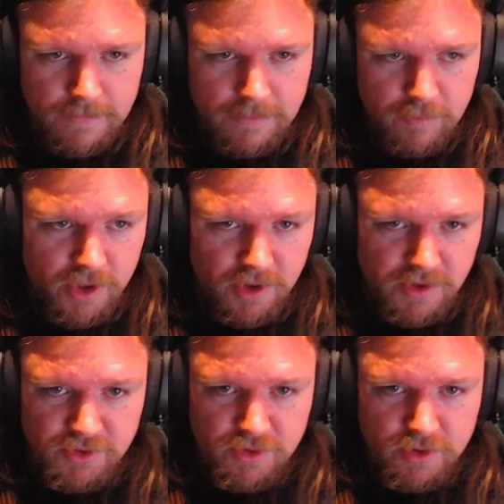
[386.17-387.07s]
But no,
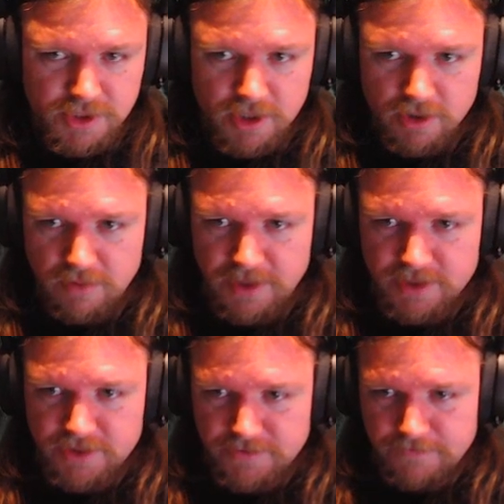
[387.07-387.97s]
they do not start
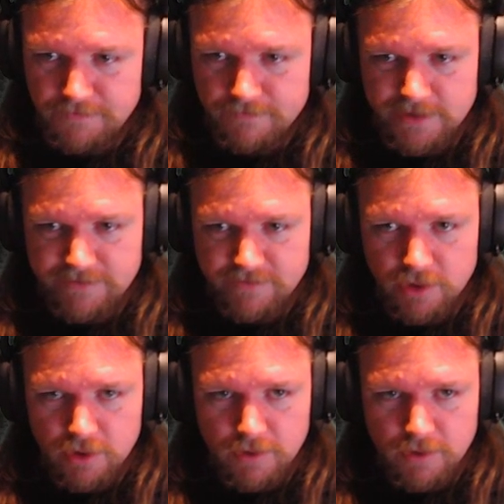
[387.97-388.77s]
communist. Definitely not.